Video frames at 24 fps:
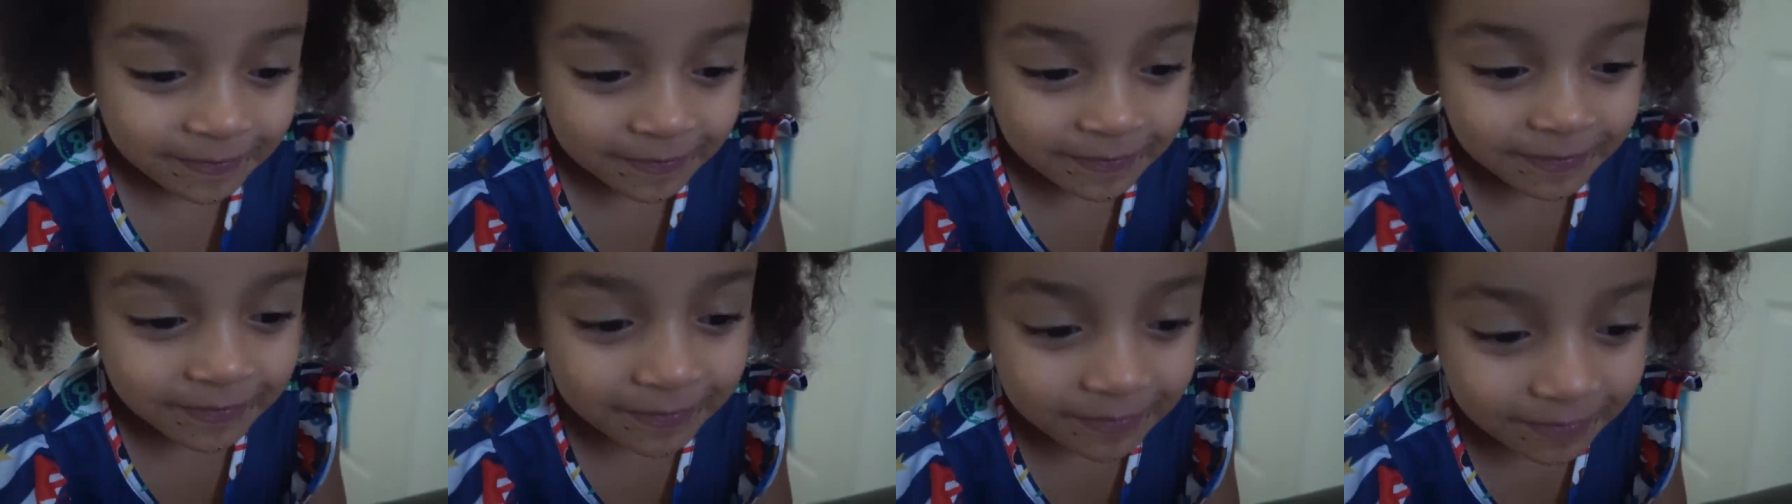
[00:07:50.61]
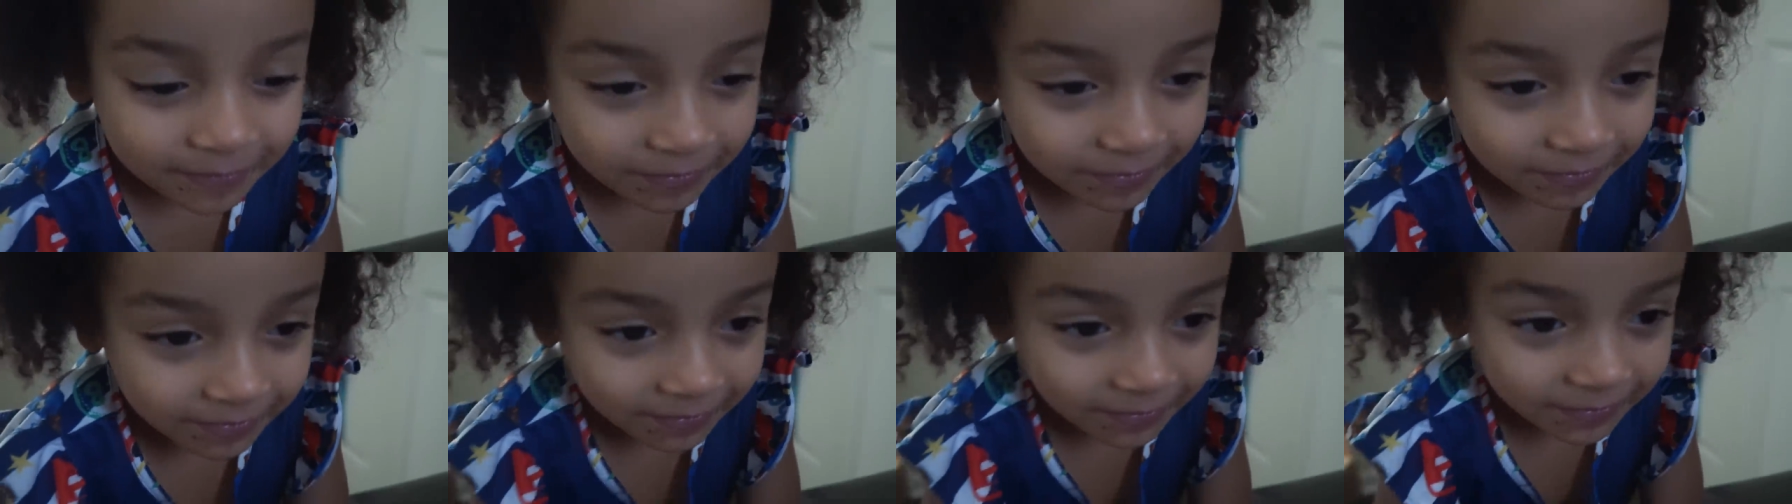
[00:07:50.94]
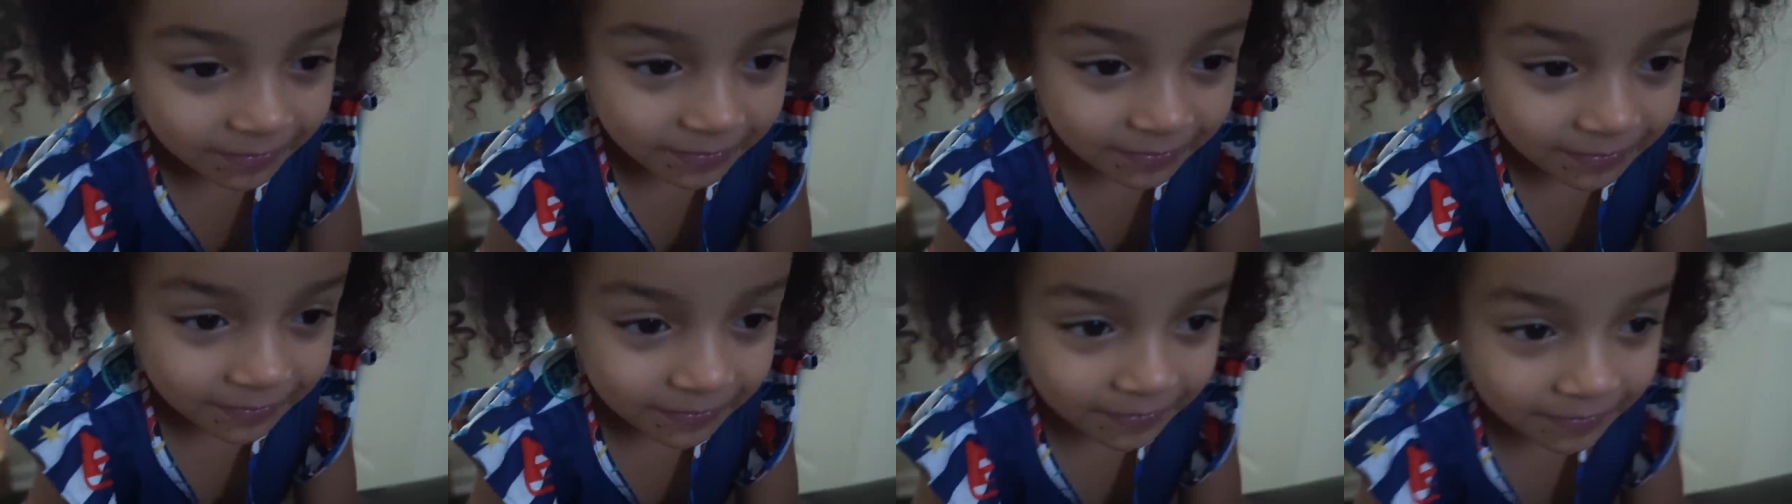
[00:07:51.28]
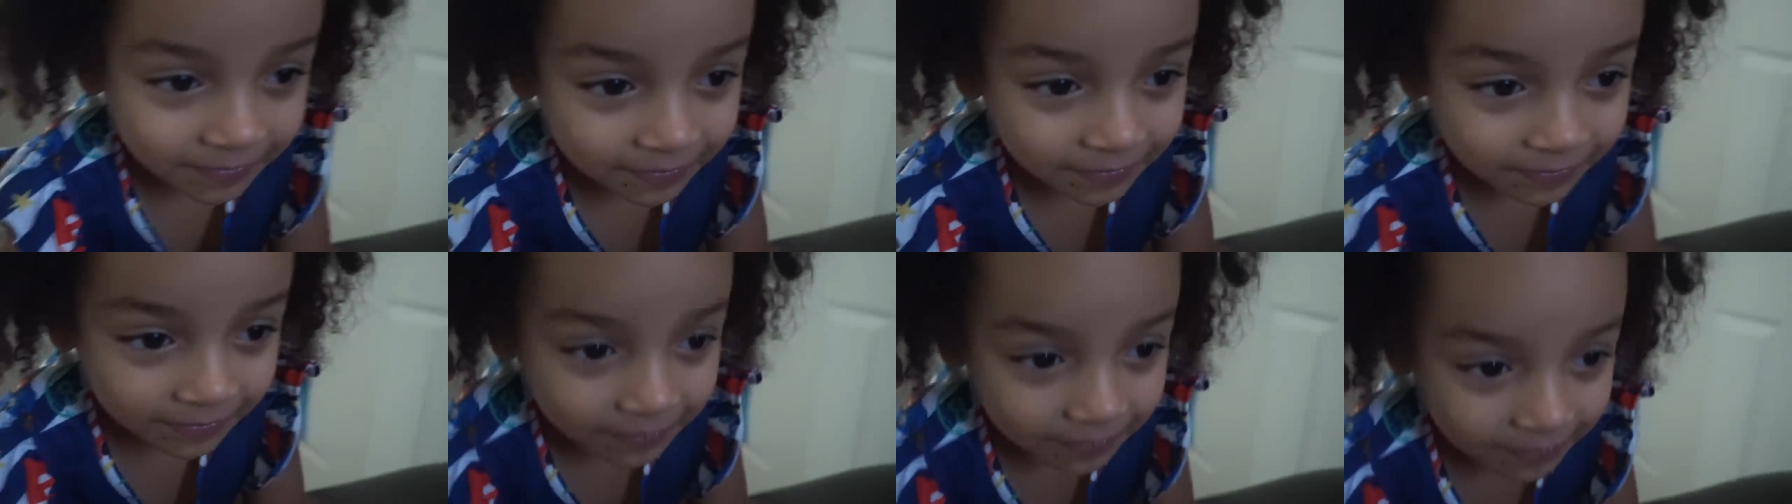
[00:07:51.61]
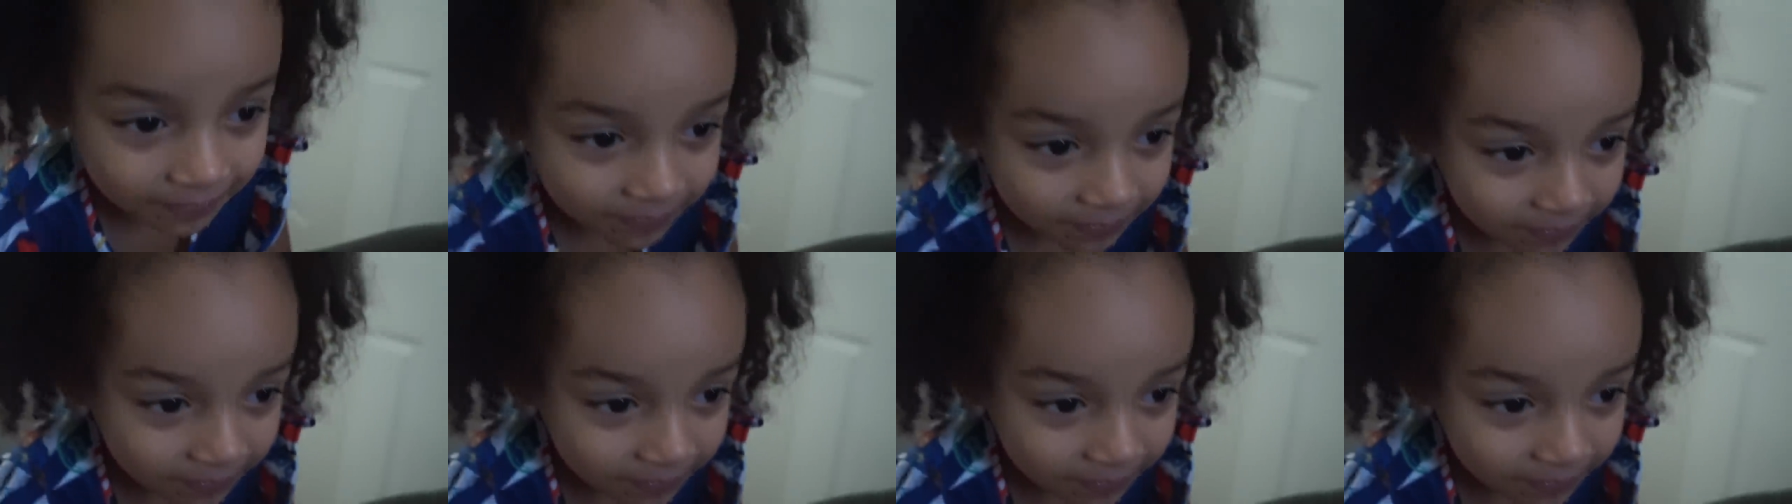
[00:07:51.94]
You wasn't even thought of when that